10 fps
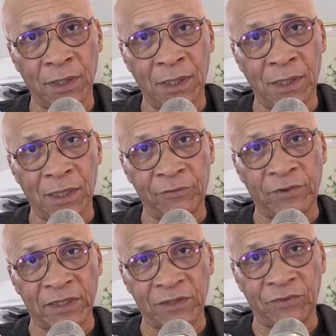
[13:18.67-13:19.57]
In
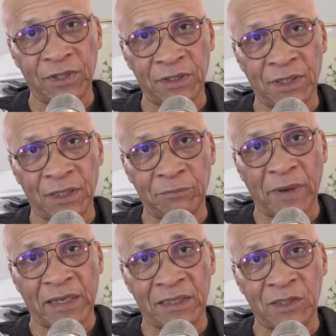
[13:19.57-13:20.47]
fact, if anything,
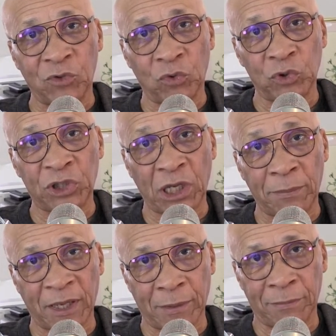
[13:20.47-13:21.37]
Biden is going to shame
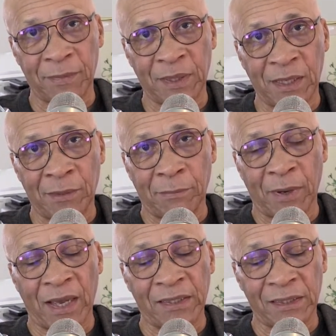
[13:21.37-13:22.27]
him.
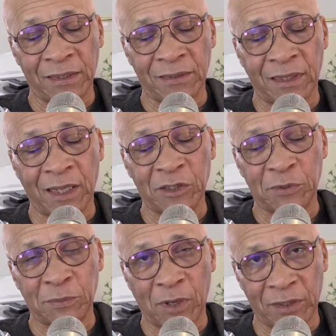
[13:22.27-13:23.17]
Biden is a lot
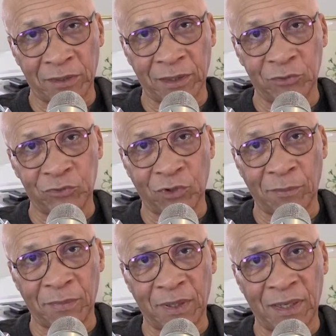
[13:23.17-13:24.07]
smarter than
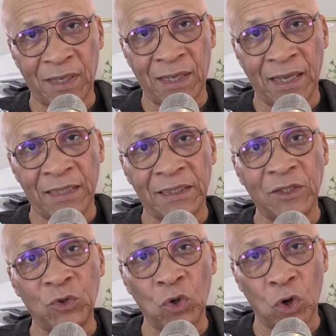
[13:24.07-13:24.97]
Trump, and they
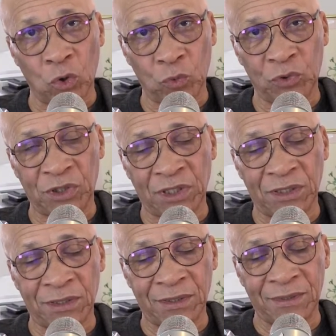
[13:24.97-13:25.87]
know. You
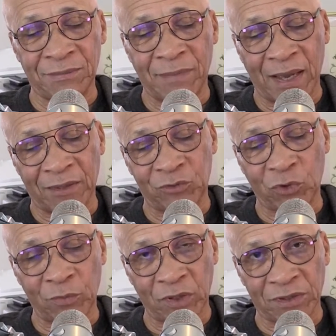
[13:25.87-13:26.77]
see,
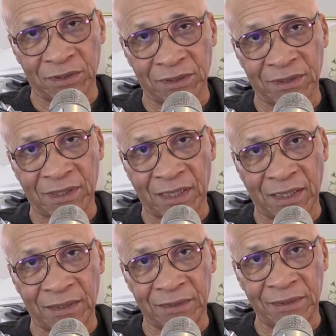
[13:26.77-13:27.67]
Trump doesn't understand.